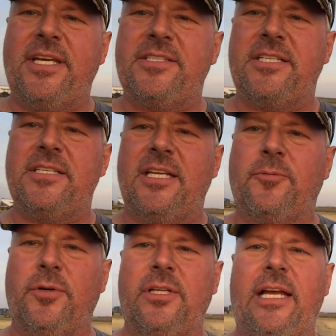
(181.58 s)
things in
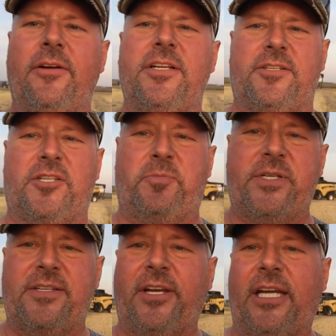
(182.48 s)
rural areas are
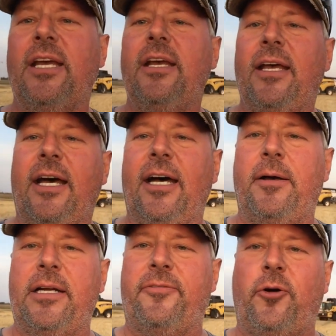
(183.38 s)
specific,
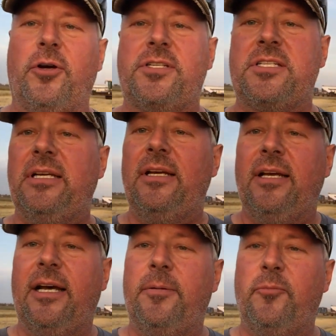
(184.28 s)
and of course,
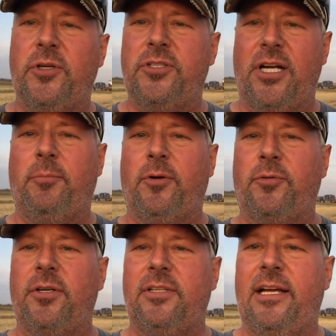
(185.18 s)
when you're talking about
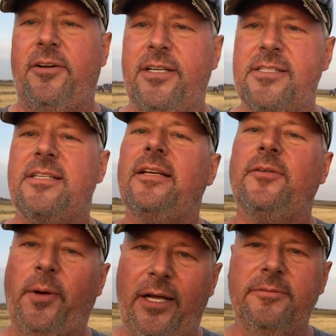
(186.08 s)
rural areas,
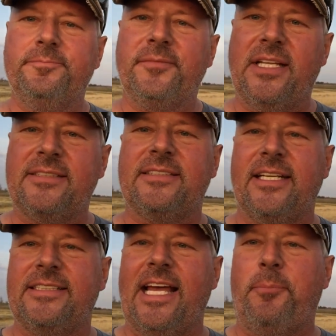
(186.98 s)
well, this is an
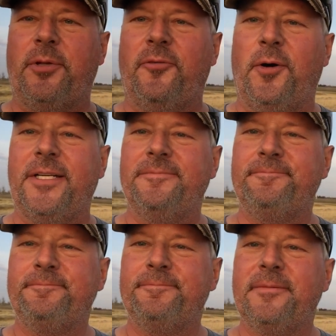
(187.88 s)
example of one.
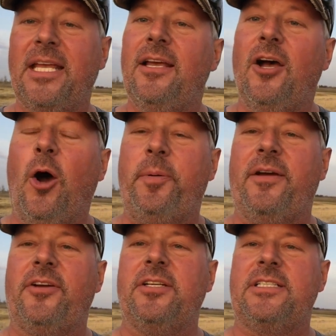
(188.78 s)
Hope you
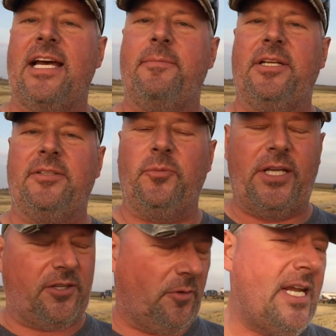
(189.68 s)
have a good time in
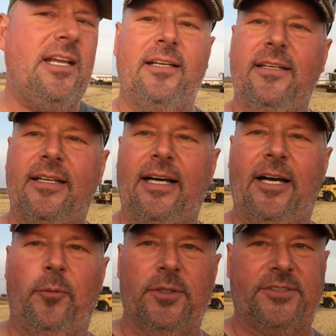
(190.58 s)
week 3.
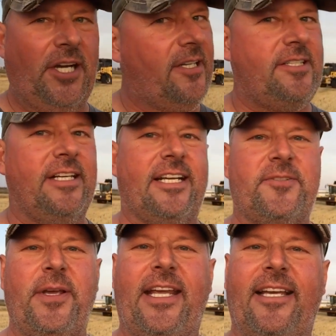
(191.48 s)
We'll talk to you
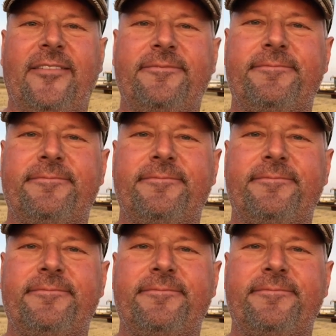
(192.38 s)
next week.